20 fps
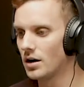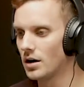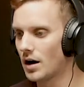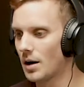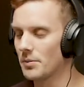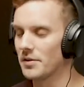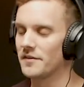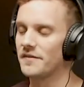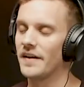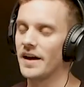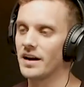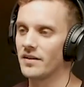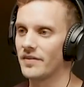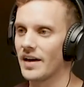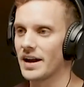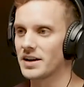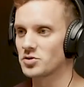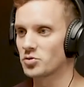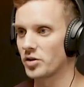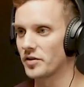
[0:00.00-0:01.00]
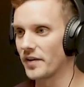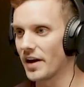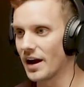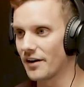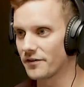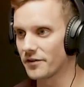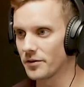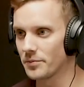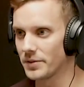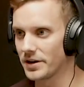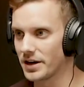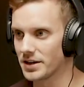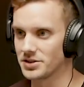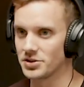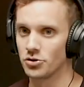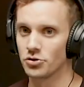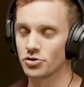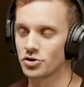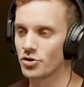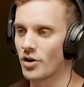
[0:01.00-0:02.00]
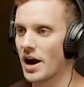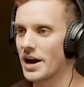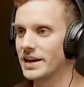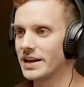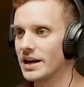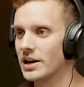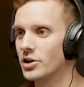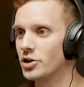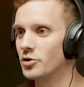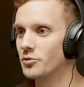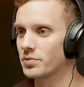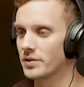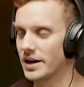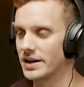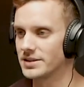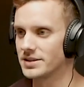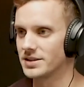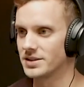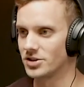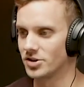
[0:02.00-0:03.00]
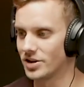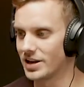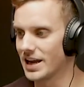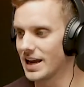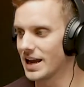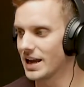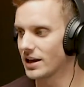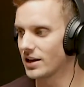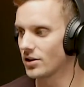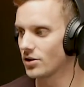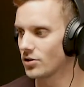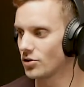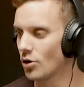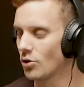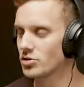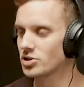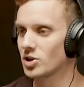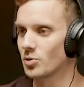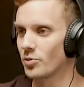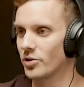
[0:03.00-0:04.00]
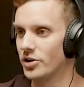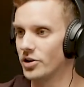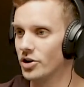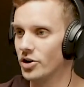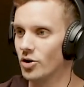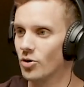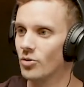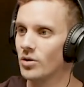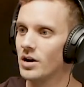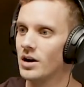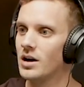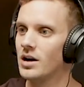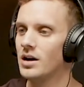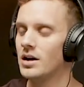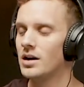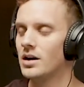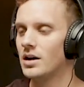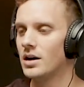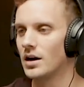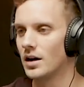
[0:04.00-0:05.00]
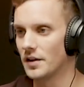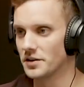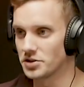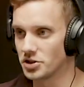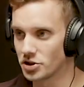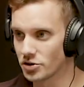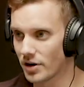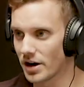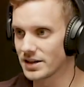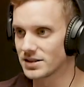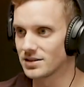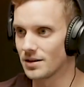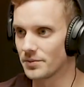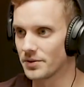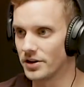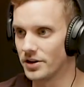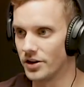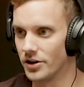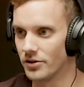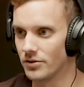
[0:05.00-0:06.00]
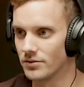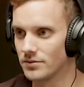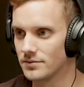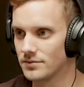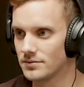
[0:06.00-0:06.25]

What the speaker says: I'm a fan of that sort of effort because you're trying to get new places and you can't go somewhere new unless you try something new.